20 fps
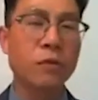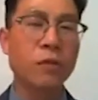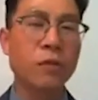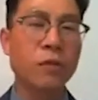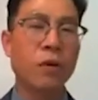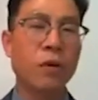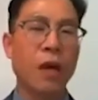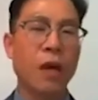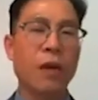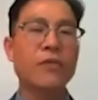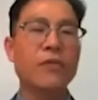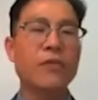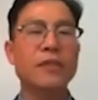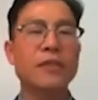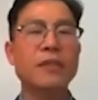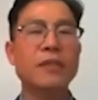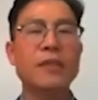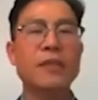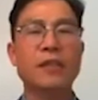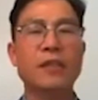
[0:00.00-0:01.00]
You know, ever
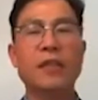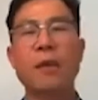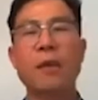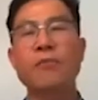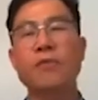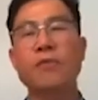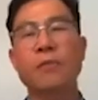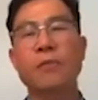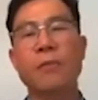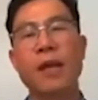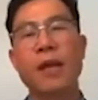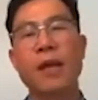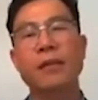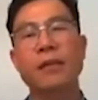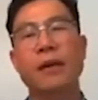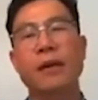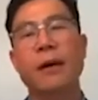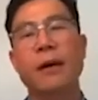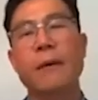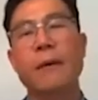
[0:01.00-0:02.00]
since I came to
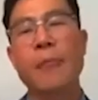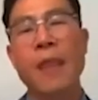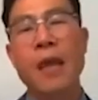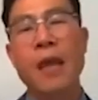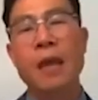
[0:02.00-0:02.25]
America,